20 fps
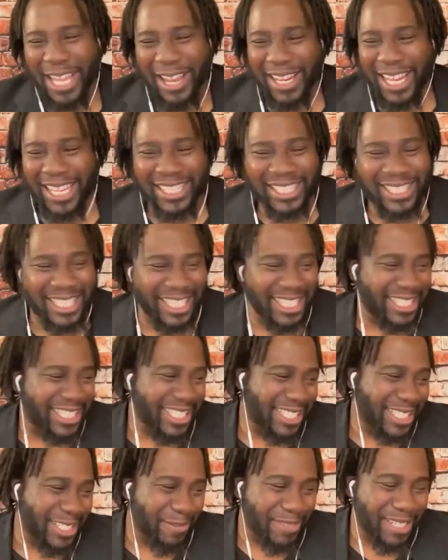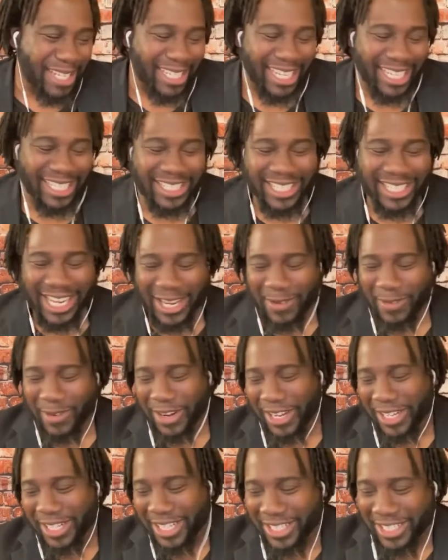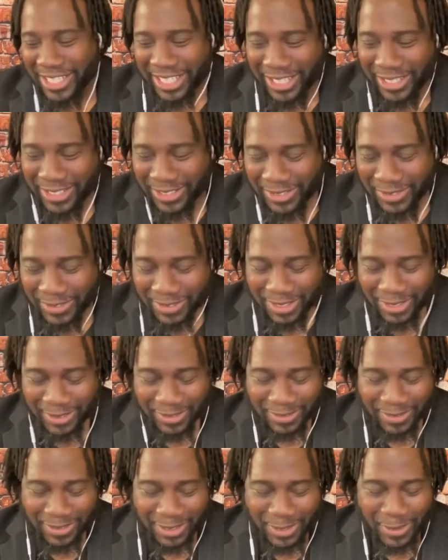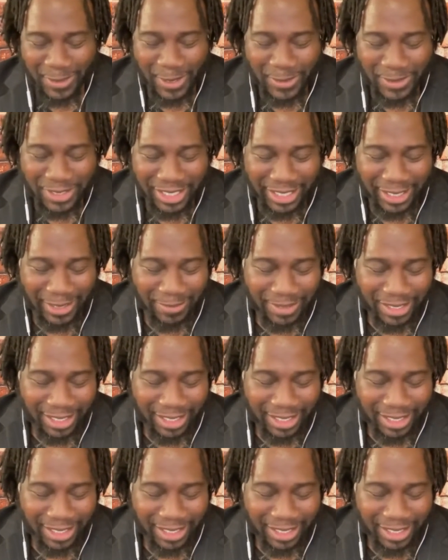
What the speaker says: like a citizen sometime like January this year. So kudos to him.